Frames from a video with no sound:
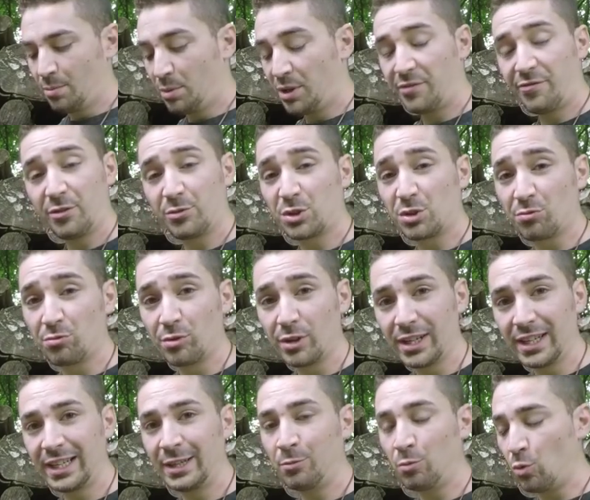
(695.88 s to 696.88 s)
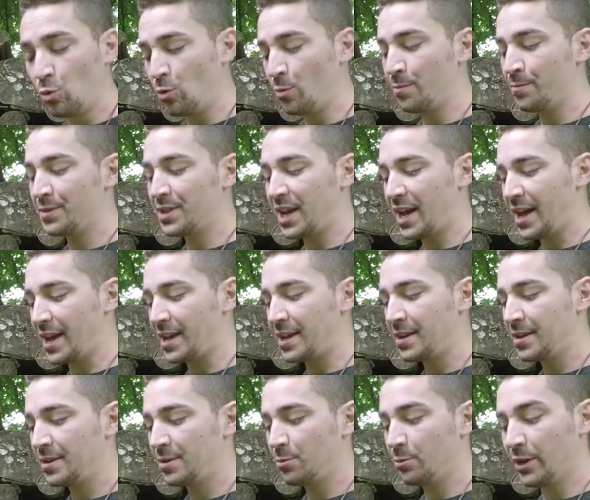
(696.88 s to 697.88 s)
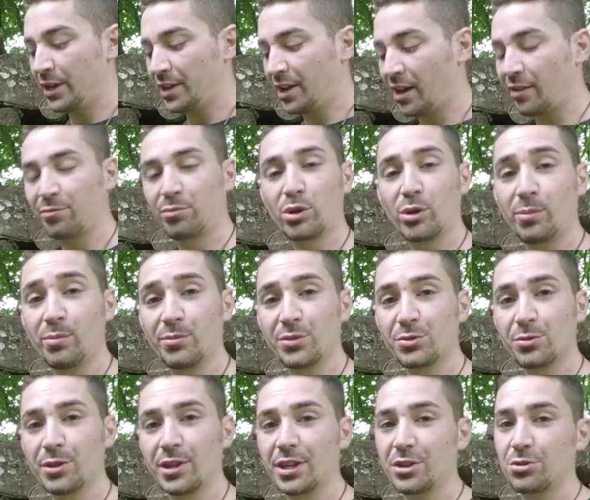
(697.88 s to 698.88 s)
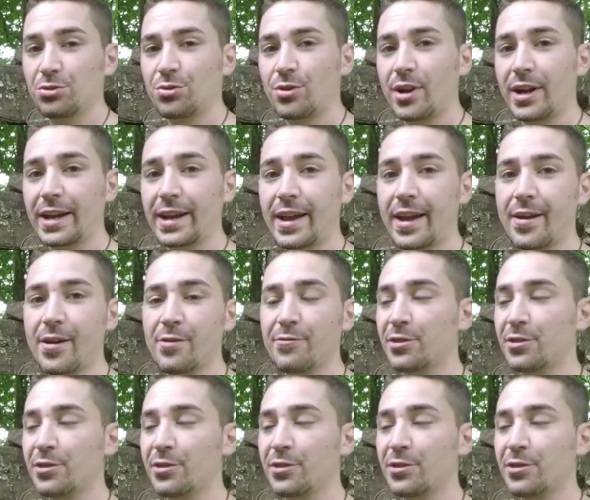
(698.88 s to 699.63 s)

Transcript: but if it was a really warm day we'd have problems with this drying out.